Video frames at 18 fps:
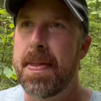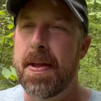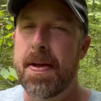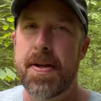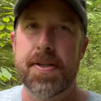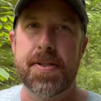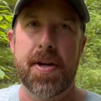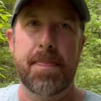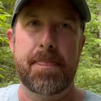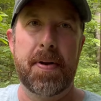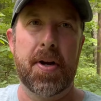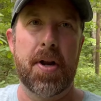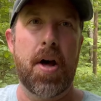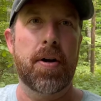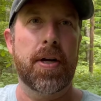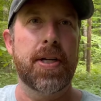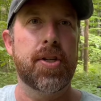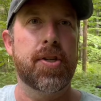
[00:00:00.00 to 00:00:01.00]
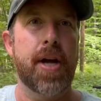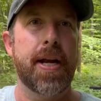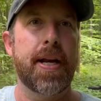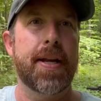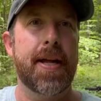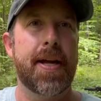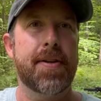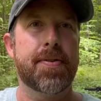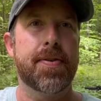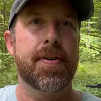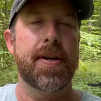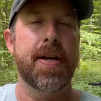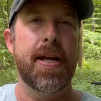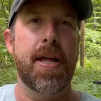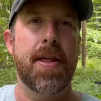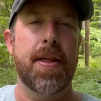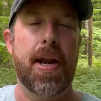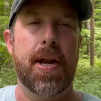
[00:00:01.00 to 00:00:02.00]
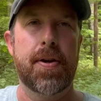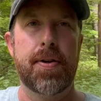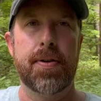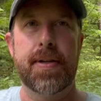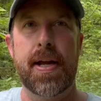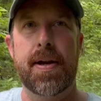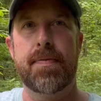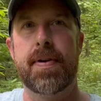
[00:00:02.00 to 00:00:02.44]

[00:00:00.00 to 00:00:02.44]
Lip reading: So I put a logging chain in that tree, then I hooked that